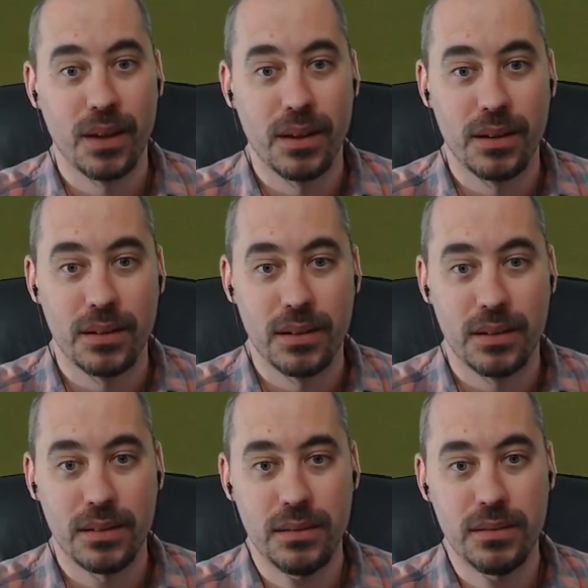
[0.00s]

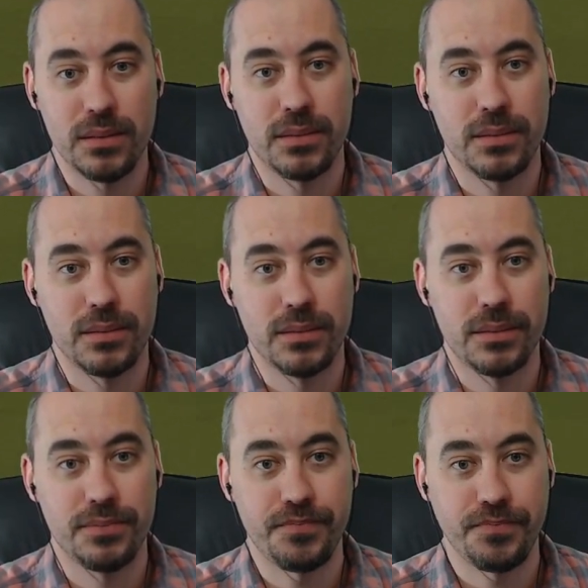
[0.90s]
(no one is talking)